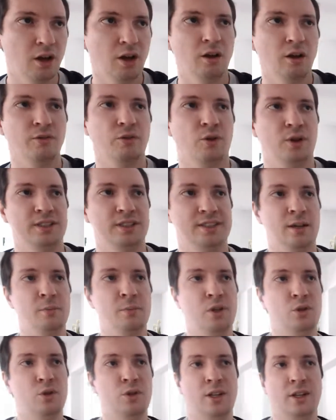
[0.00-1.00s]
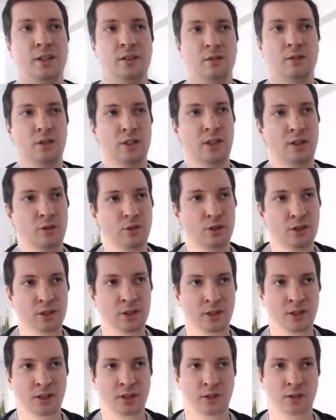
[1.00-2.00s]
For example, you can include
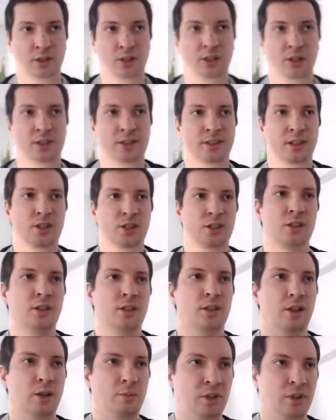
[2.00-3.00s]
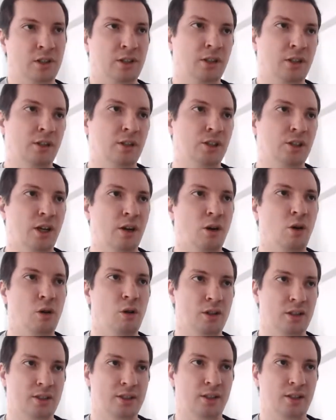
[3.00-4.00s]
in such an agreement, in a
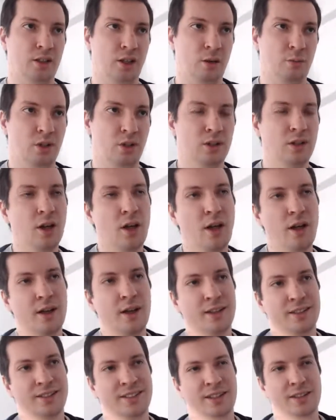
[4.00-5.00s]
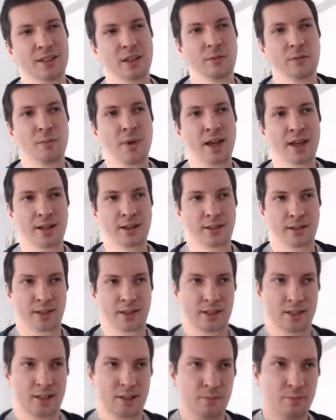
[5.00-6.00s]
shareholders agreement, certain
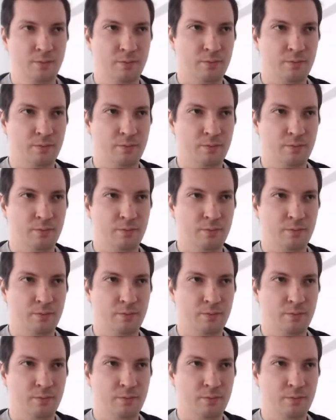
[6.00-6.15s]
mechanisms